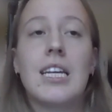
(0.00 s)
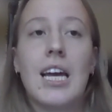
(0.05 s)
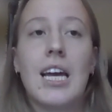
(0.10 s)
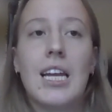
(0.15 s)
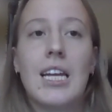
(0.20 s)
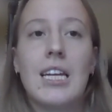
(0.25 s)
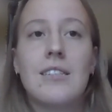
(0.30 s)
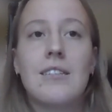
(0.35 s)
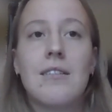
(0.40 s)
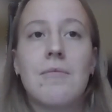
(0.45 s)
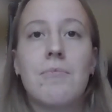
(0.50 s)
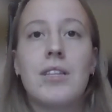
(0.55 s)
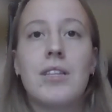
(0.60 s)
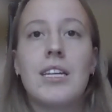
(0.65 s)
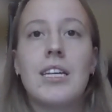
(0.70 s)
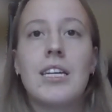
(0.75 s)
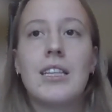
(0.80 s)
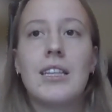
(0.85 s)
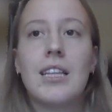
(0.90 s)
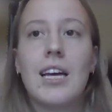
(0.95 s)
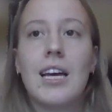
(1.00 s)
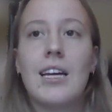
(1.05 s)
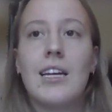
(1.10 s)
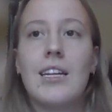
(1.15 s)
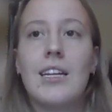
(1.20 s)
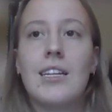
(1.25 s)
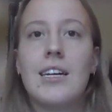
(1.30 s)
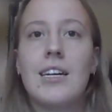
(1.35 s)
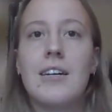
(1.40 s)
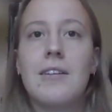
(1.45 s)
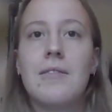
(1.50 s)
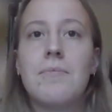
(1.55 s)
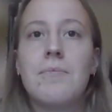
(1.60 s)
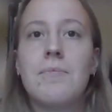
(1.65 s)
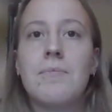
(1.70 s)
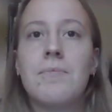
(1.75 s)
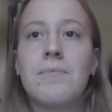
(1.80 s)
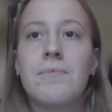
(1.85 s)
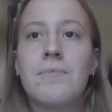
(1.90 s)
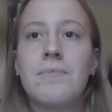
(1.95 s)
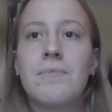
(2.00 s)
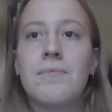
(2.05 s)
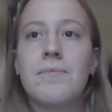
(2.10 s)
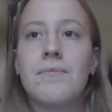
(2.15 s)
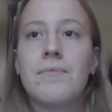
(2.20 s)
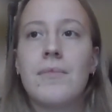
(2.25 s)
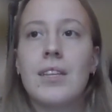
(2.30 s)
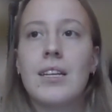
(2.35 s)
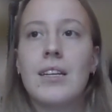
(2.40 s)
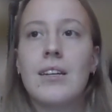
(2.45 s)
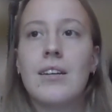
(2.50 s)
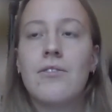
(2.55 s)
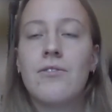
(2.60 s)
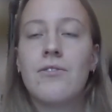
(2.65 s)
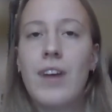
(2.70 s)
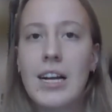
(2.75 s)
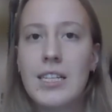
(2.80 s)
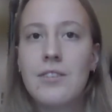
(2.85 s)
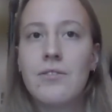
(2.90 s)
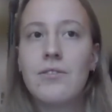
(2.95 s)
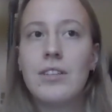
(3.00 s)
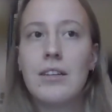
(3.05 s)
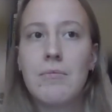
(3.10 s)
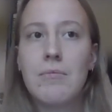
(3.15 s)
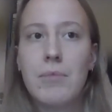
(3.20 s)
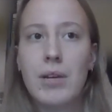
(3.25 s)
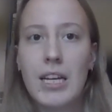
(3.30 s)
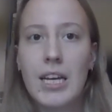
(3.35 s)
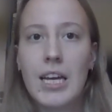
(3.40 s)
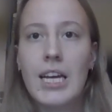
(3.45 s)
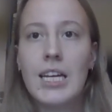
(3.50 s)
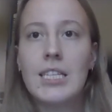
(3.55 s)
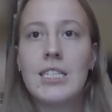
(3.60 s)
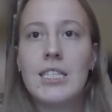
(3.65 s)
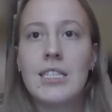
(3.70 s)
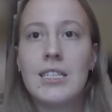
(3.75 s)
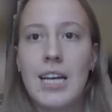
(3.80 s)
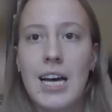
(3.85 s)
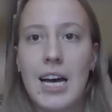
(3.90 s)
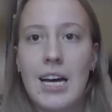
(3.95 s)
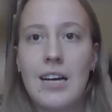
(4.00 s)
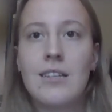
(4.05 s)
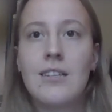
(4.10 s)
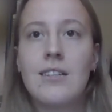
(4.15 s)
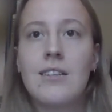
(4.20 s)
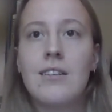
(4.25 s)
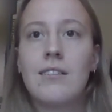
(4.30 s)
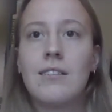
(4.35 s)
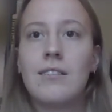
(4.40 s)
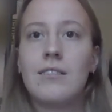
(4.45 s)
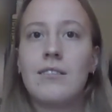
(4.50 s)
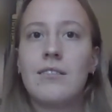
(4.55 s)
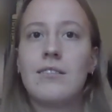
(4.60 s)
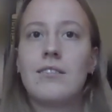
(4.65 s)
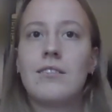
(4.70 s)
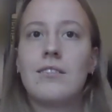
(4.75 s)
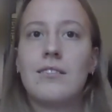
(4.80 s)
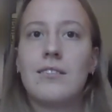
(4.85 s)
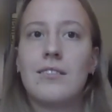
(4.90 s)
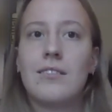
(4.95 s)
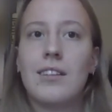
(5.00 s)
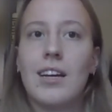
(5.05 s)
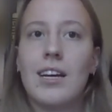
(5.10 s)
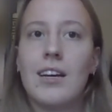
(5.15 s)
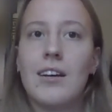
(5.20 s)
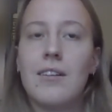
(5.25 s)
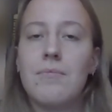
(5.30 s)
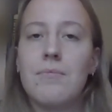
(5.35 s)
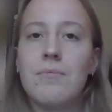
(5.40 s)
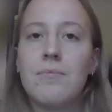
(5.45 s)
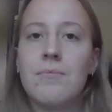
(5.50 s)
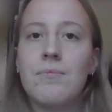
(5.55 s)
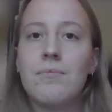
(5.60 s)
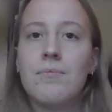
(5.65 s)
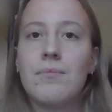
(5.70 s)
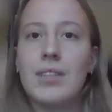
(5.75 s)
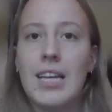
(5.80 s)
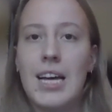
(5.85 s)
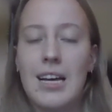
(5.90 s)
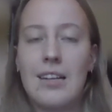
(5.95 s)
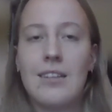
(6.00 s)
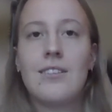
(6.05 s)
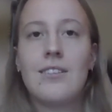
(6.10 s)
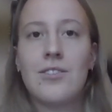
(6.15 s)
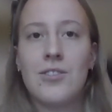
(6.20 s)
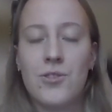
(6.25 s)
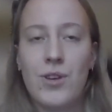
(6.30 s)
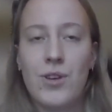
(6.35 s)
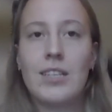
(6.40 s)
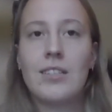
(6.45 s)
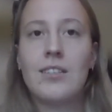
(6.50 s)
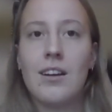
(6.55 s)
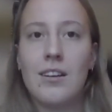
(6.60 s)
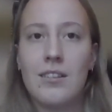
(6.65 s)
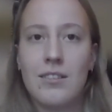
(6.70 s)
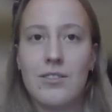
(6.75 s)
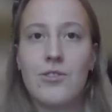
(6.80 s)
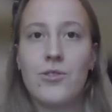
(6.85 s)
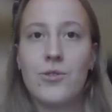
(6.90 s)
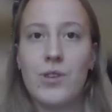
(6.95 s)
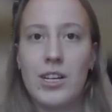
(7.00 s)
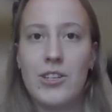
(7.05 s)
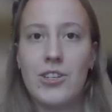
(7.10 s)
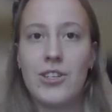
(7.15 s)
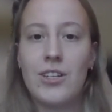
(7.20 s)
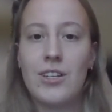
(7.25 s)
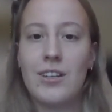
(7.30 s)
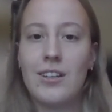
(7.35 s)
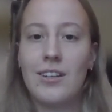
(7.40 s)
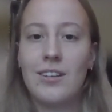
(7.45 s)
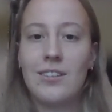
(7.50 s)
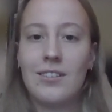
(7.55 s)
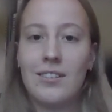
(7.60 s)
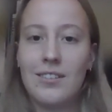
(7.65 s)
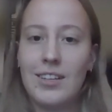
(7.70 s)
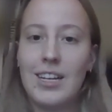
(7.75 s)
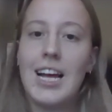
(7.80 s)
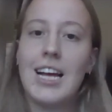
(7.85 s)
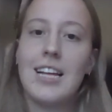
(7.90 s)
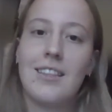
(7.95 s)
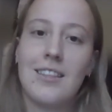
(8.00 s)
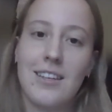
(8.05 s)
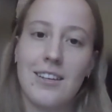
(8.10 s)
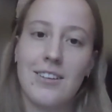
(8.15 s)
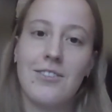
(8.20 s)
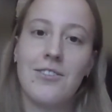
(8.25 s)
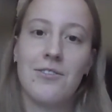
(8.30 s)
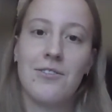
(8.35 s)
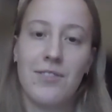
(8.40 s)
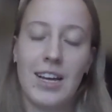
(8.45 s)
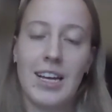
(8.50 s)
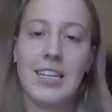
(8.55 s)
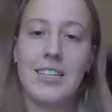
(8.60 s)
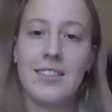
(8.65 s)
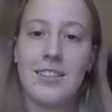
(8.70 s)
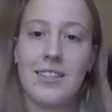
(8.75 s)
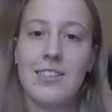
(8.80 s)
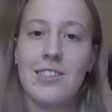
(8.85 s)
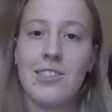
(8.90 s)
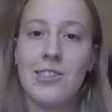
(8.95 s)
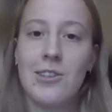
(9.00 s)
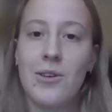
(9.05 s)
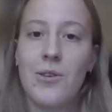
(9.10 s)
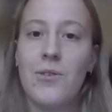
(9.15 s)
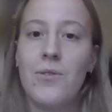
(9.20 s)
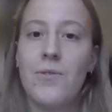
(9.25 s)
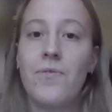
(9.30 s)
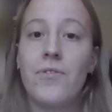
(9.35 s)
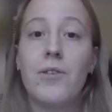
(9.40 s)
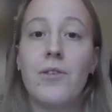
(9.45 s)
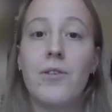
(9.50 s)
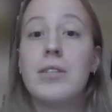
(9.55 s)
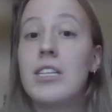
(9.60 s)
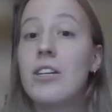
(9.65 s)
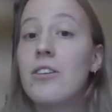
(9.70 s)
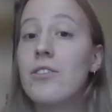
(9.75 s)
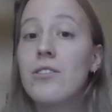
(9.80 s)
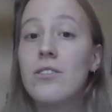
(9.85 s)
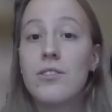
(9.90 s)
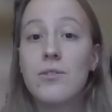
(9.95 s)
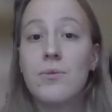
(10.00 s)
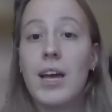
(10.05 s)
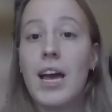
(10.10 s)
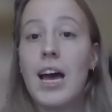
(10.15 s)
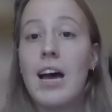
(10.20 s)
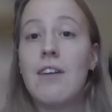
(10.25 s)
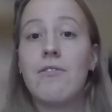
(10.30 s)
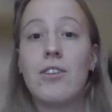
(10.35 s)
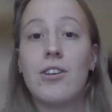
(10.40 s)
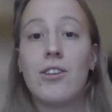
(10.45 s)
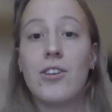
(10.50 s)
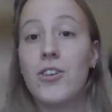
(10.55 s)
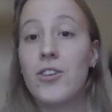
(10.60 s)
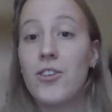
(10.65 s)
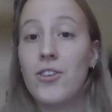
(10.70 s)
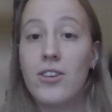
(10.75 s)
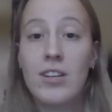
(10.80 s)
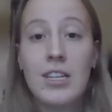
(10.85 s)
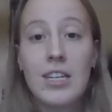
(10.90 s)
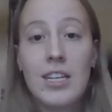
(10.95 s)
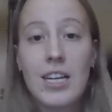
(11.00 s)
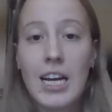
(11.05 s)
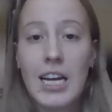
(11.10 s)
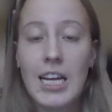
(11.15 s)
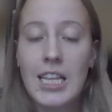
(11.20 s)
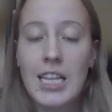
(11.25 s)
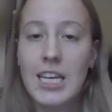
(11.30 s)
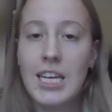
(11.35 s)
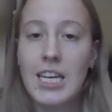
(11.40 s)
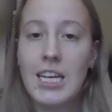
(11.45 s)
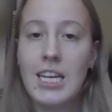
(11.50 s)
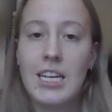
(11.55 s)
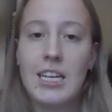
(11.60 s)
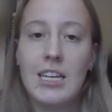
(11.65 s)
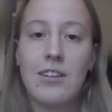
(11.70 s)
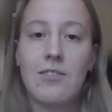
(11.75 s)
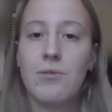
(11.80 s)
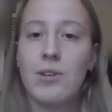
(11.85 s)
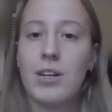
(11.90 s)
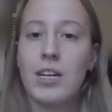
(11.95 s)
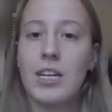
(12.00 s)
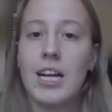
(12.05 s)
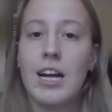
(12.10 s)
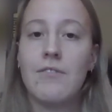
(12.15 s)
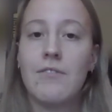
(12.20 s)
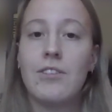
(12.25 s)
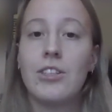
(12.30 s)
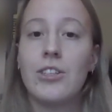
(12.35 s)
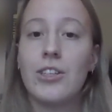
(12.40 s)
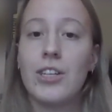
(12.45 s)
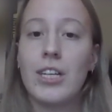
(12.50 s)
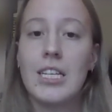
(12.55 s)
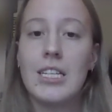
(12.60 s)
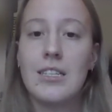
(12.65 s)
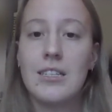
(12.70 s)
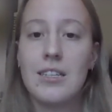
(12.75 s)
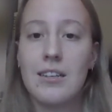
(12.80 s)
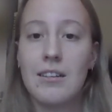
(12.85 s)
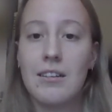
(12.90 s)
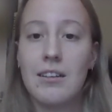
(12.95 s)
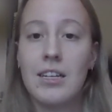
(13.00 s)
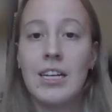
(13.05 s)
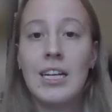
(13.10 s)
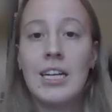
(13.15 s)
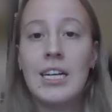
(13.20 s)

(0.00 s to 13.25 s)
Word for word: getting something that um, effectively mitigates that um, that stress concentration at the interface. And so the materials we have are good. I think we're going to have to look into